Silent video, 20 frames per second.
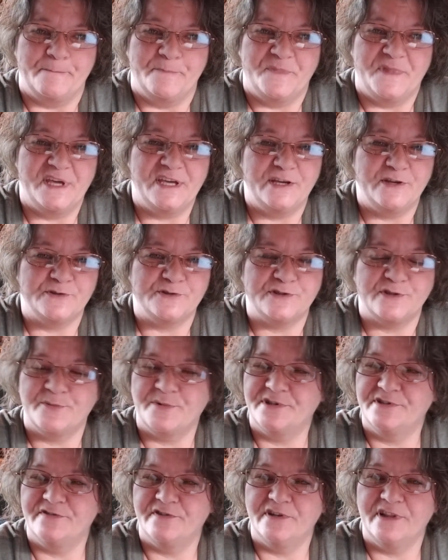Thank you so
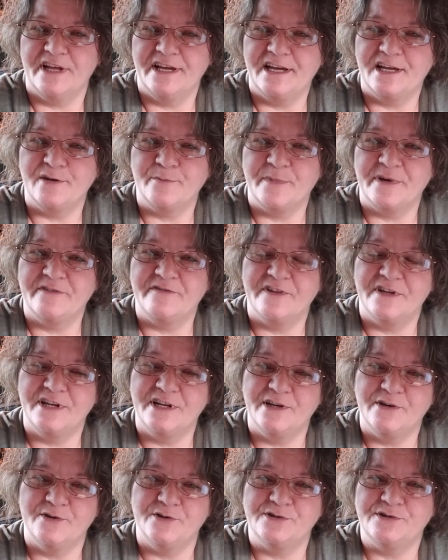much for liking my
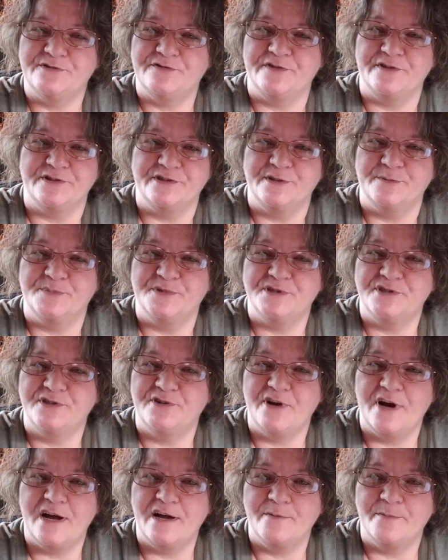videos, for
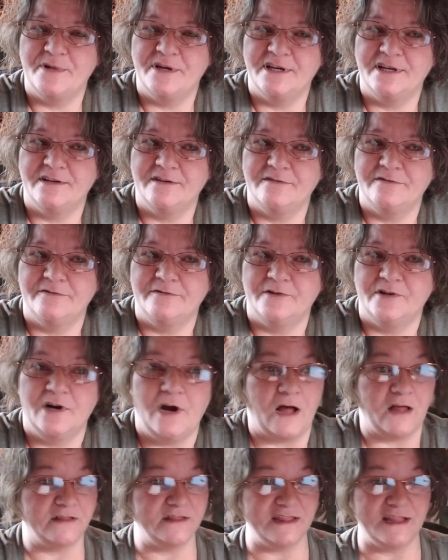subscribing, for
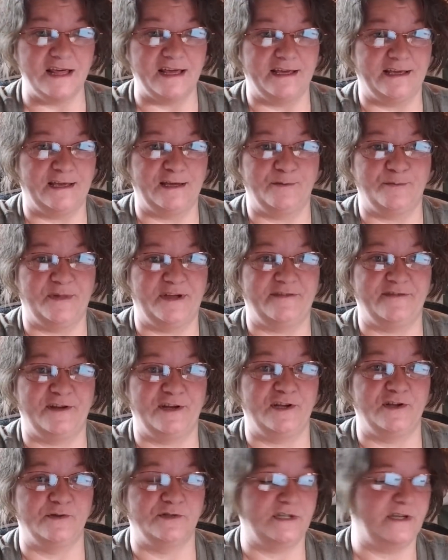unliking my
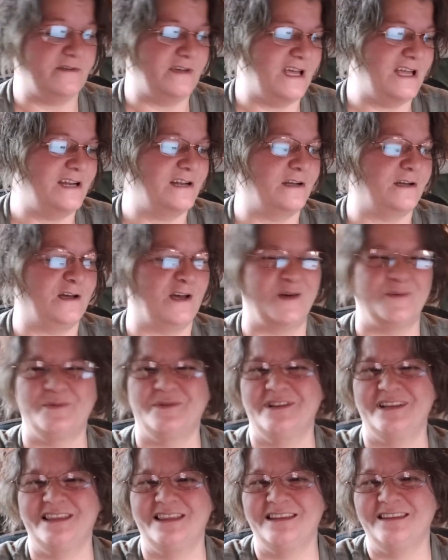videos. I've gotten a couple.
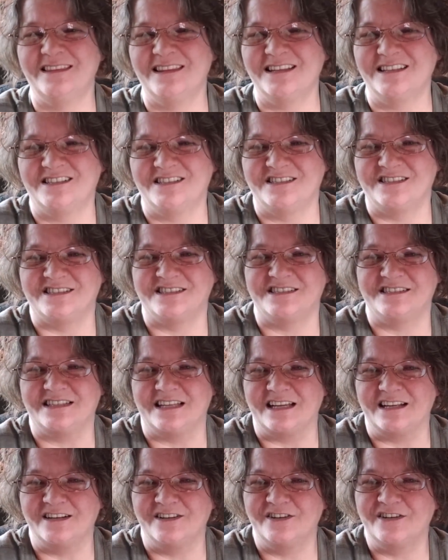I think that's just
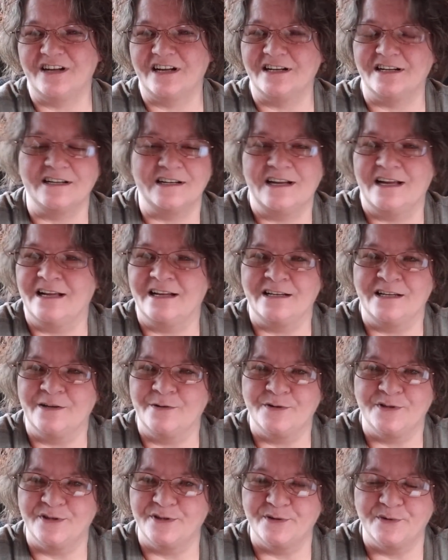standard on
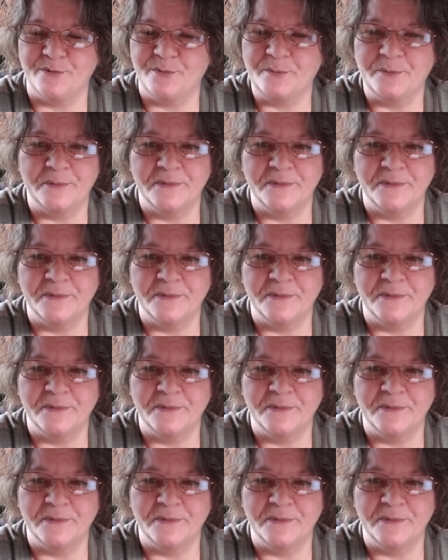YouTube.